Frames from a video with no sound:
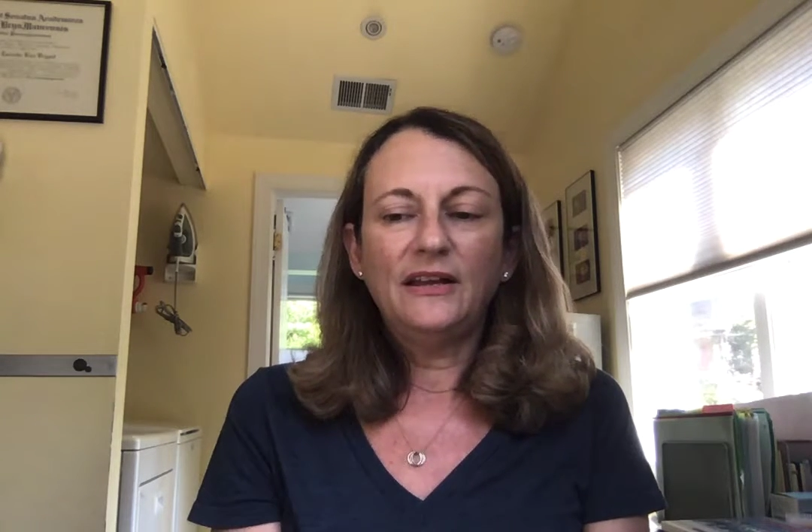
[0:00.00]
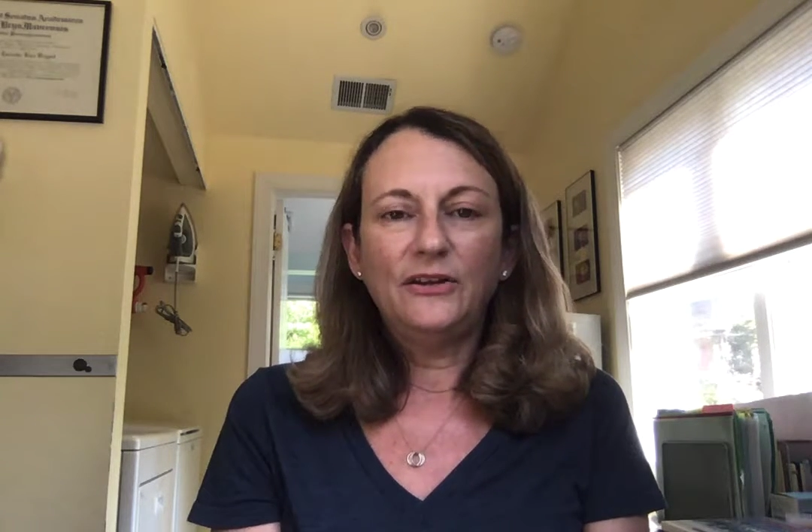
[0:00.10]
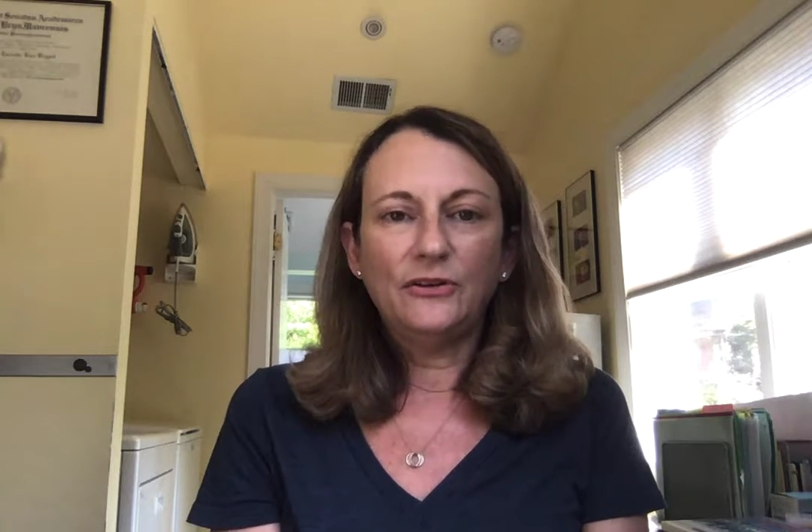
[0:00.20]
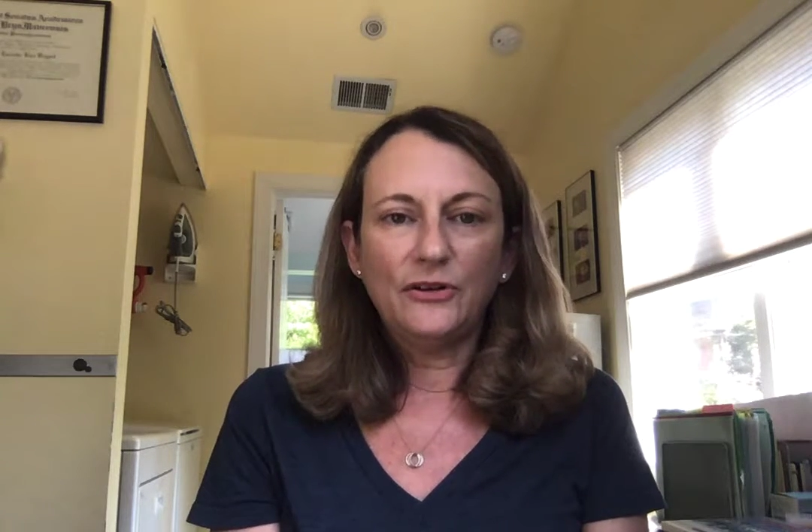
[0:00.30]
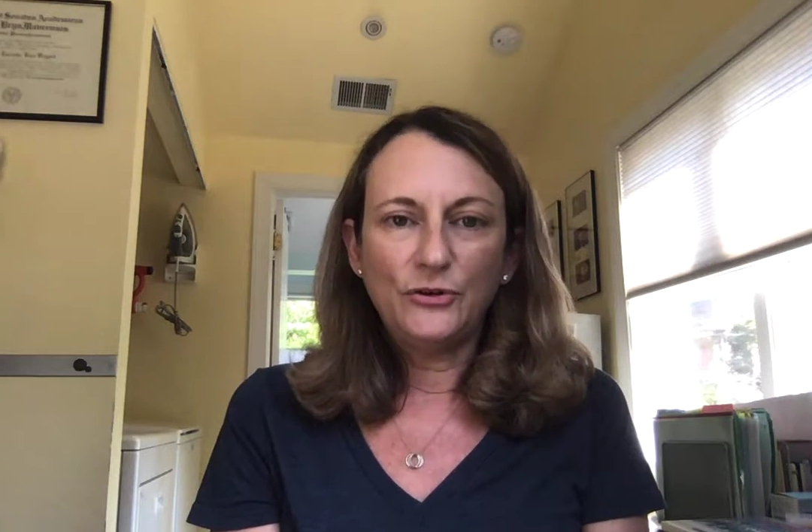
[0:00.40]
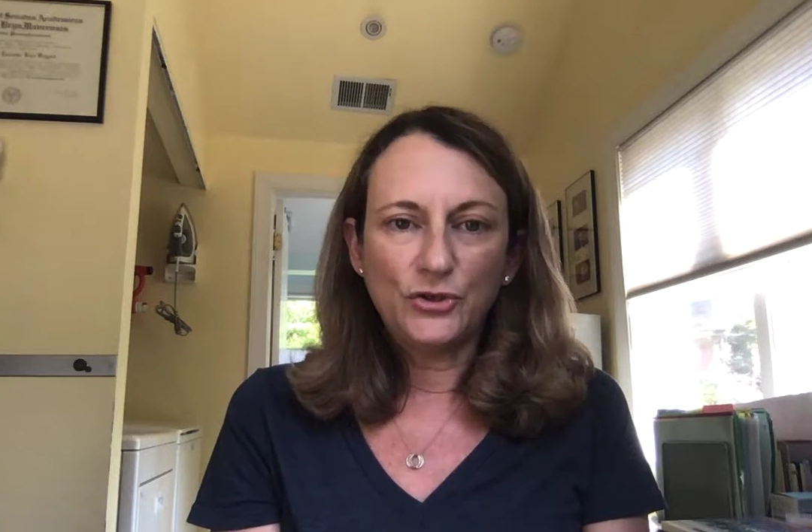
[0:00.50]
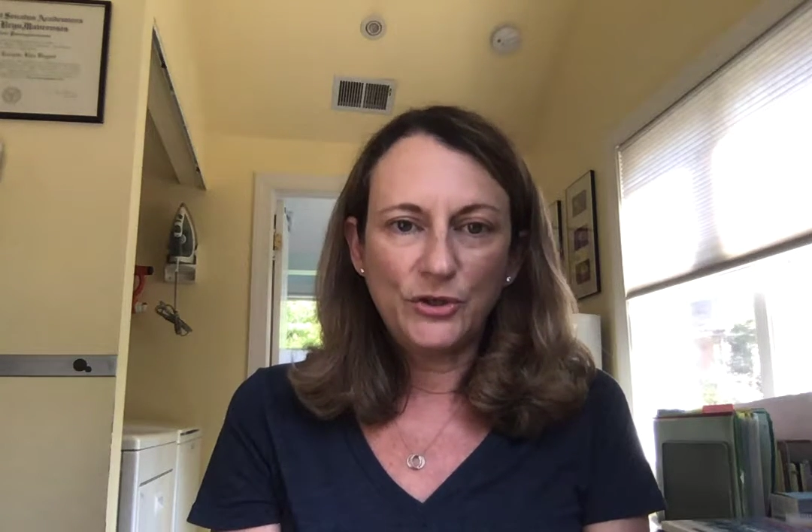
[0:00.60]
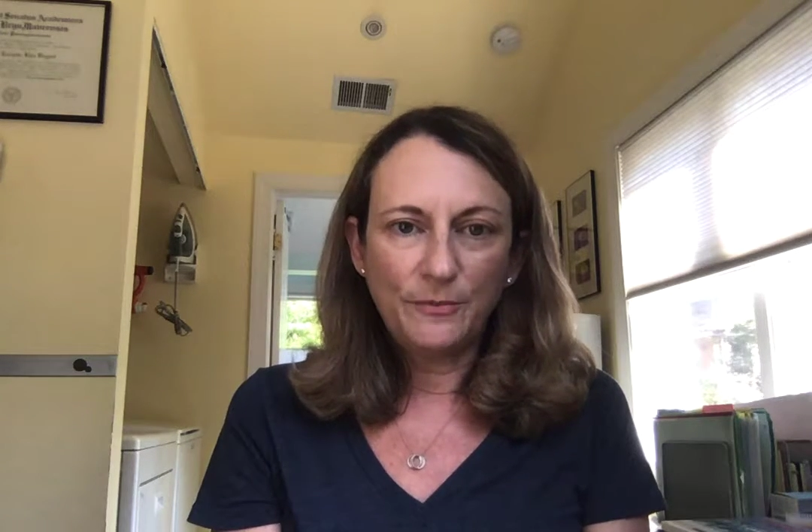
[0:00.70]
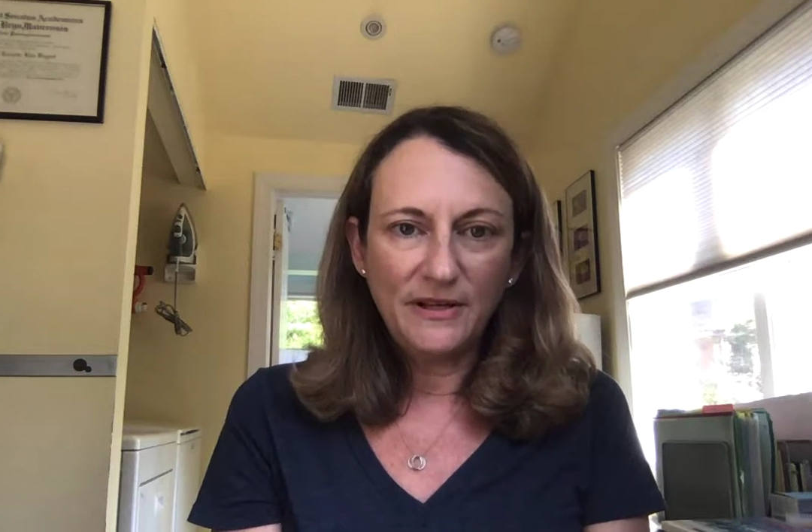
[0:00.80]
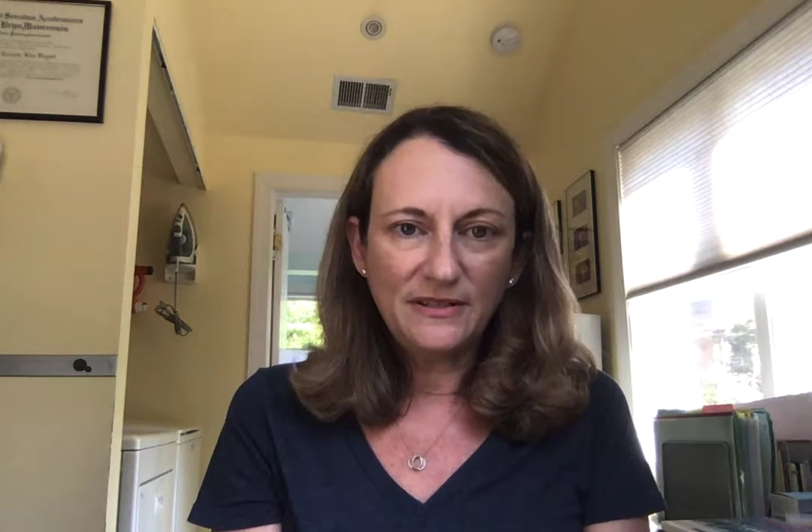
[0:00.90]
your
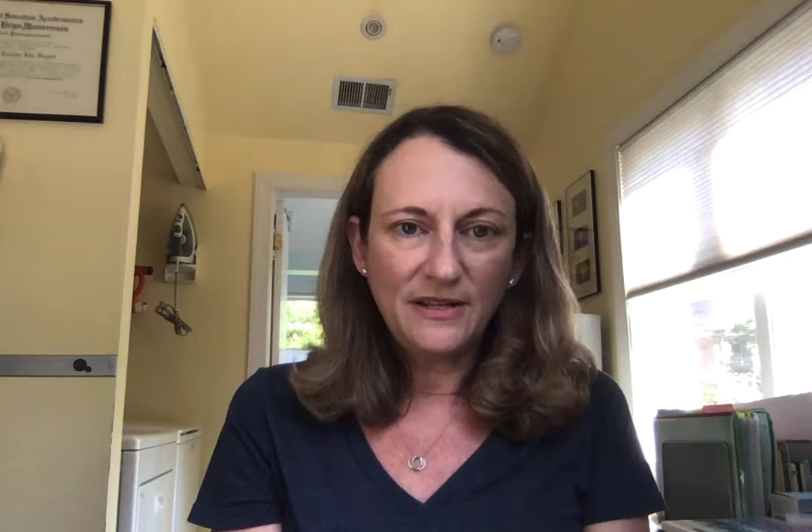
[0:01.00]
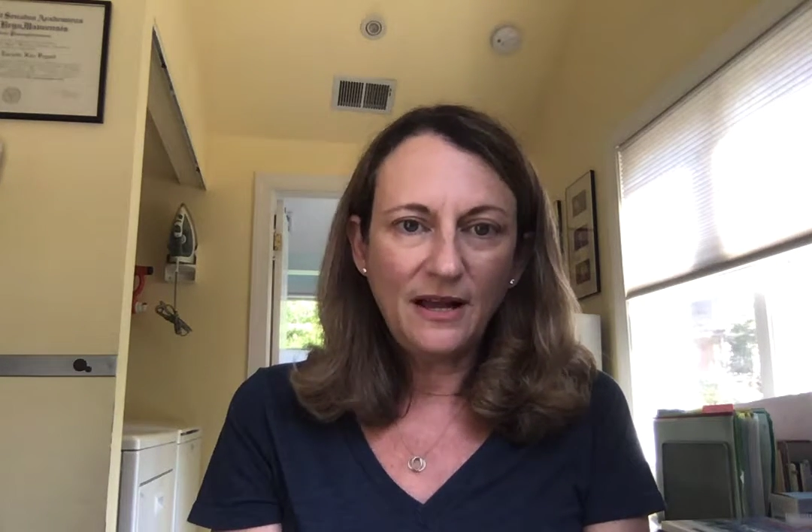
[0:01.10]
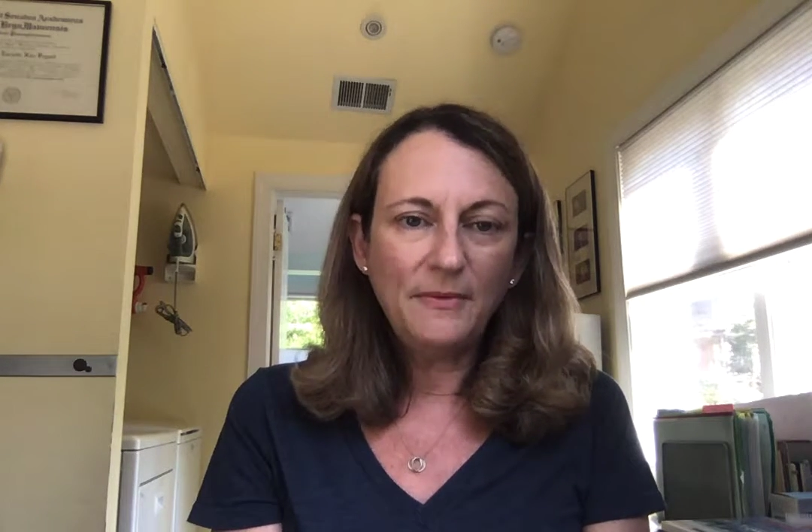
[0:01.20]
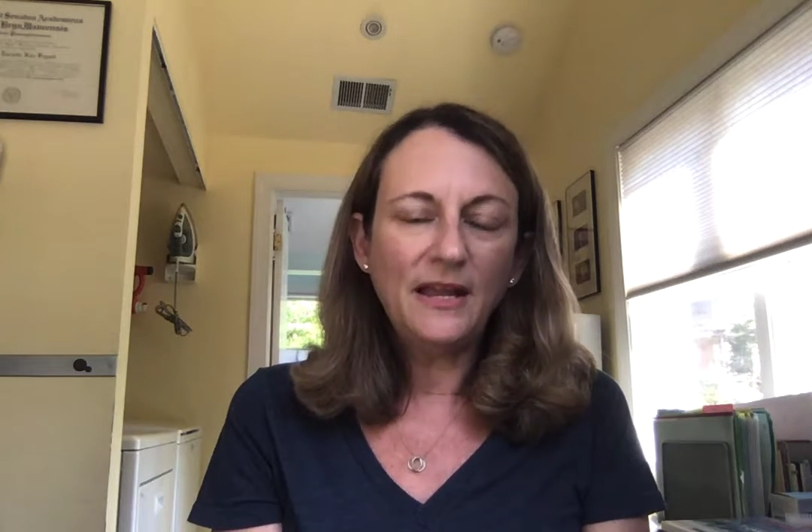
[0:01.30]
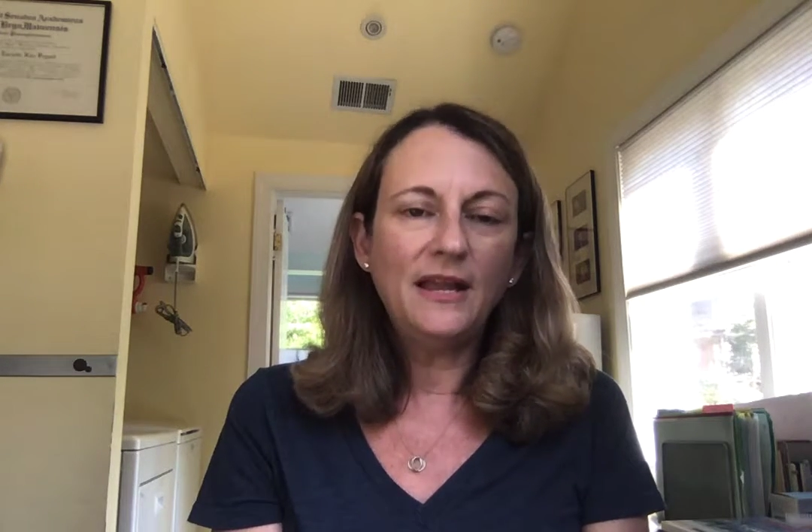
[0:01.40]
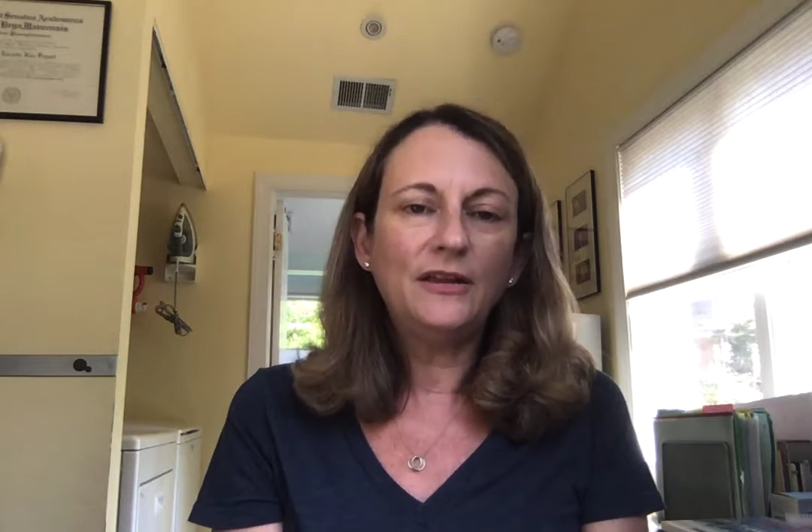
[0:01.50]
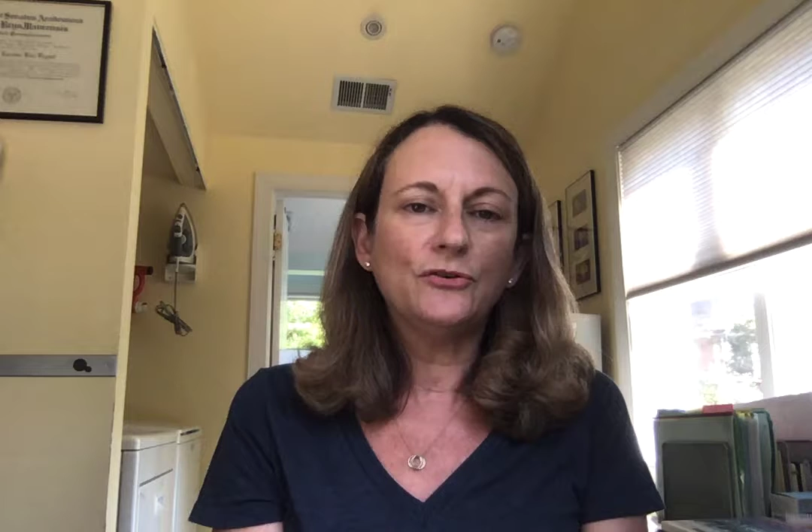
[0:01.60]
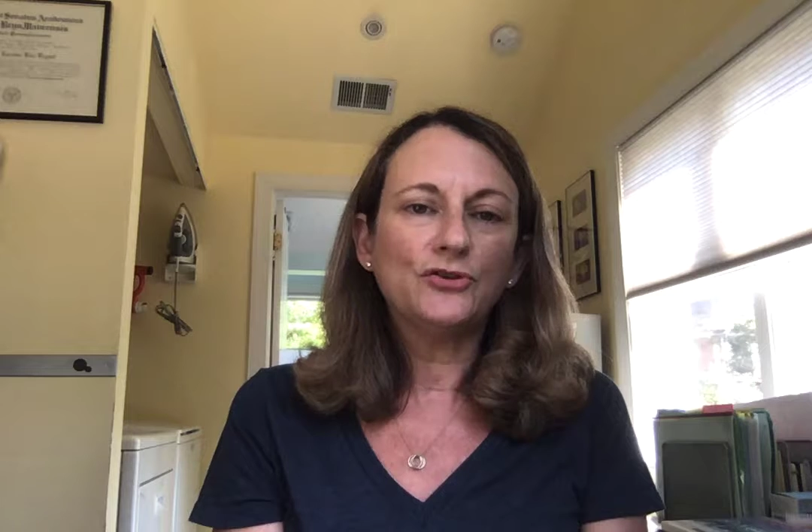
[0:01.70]
shipment is coming,